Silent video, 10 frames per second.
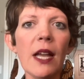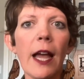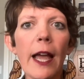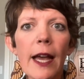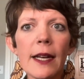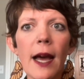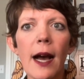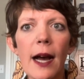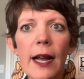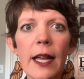And
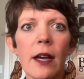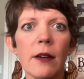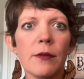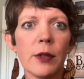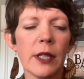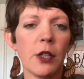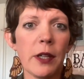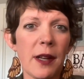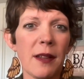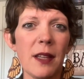I have really
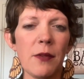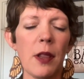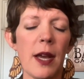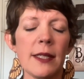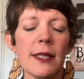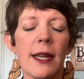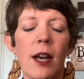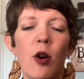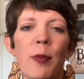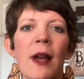created Live Aligned to
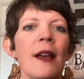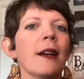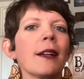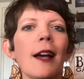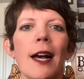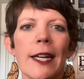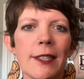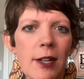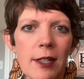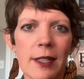help
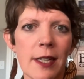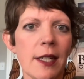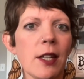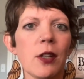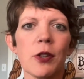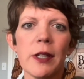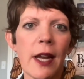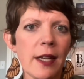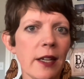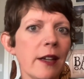kind-hearted,
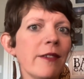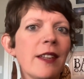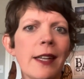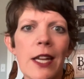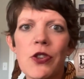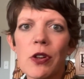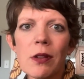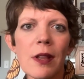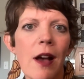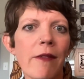creative,
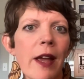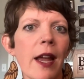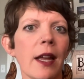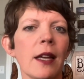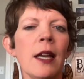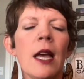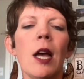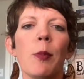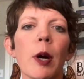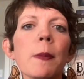nature-loving,
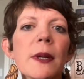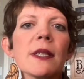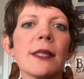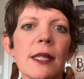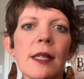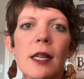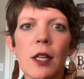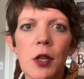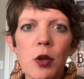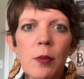purpose-seeking
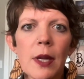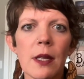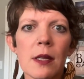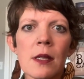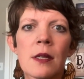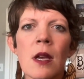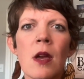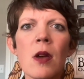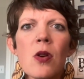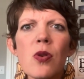humans
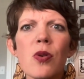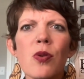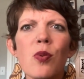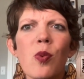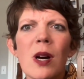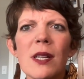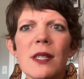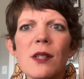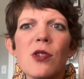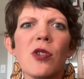who
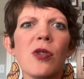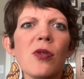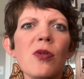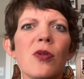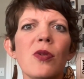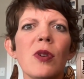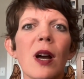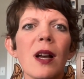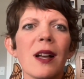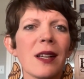want to
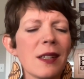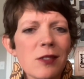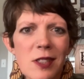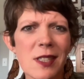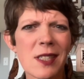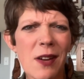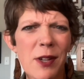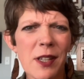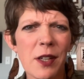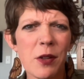discover
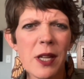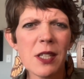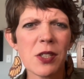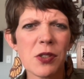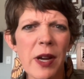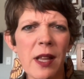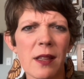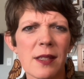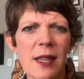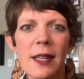their unique
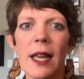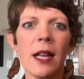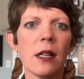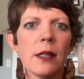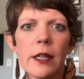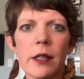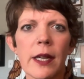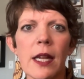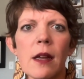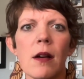strengths and gain
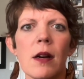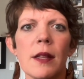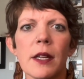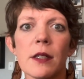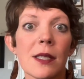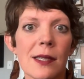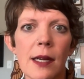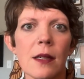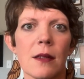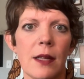clarity on their
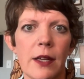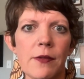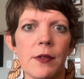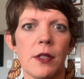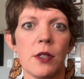desired life